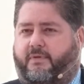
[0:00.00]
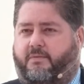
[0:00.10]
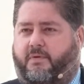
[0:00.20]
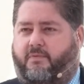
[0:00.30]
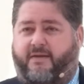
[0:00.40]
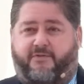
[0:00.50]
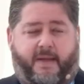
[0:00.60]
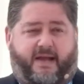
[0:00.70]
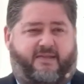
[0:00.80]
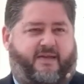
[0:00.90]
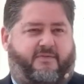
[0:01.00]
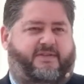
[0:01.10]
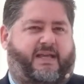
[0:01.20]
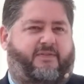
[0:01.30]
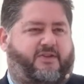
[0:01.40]
We read from Acts
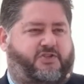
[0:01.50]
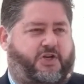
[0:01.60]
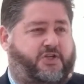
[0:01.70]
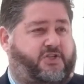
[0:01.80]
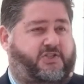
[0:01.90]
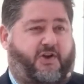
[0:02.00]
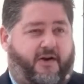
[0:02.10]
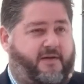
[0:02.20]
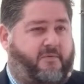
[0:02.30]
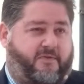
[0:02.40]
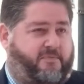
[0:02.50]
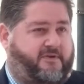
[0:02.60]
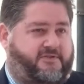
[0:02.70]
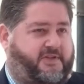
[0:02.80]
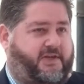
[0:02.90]
17, this church started with
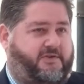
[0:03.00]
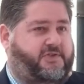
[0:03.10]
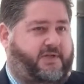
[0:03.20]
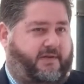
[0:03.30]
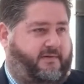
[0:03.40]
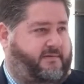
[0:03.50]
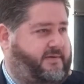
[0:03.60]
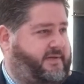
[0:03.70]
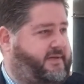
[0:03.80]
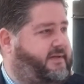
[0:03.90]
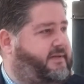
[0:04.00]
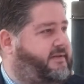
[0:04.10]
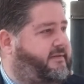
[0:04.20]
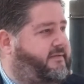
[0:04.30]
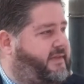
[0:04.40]
persecution.
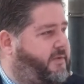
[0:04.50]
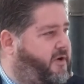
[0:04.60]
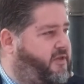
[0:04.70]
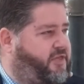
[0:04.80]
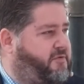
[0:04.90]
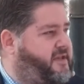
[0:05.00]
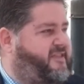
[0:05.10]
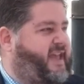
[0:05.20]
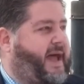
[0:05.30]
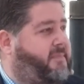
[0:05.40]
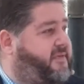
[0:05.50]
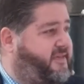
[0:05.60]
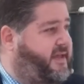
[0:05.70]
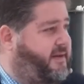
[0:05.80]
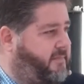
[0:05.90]
They weren't three Sabbaths
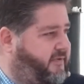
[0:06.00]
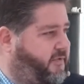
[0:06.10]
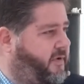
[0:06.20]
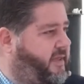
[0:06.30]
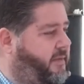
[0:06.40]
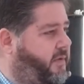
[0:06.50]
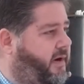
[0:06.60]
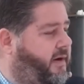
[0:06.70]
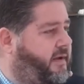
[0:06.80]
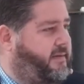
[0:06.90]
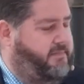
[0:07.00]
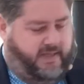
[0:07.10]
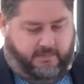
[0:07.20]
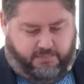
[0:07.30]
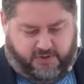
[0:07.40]
in before they were
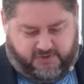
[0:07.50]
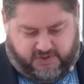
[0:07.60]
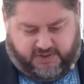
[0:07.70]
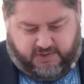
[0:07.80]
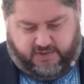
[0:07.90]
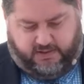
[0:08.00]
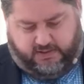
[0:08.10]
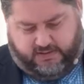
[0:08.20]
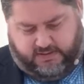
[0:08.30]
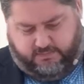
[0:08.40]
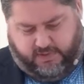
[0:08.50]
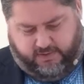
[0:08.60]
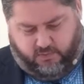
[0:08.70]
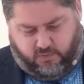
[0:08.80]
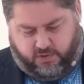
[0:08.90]
being persecuted by
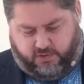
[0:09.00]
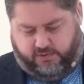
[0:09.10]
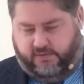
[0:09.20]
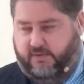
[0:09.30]
the world.